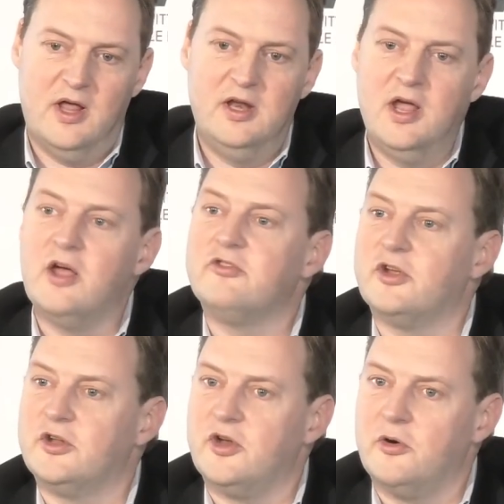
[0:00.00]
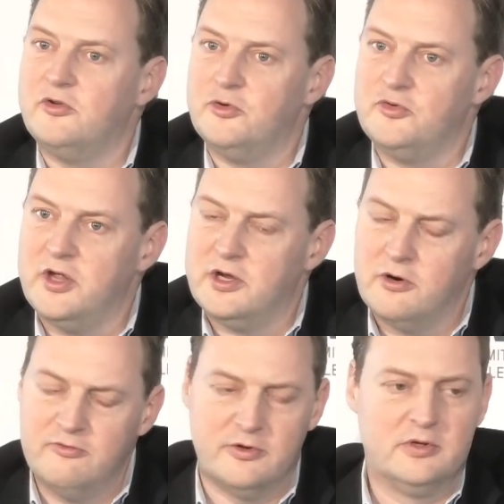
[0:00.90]
and he asked the Qataris to take
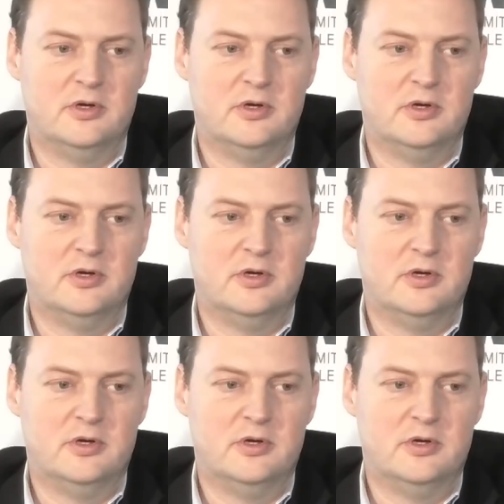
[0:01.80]
over.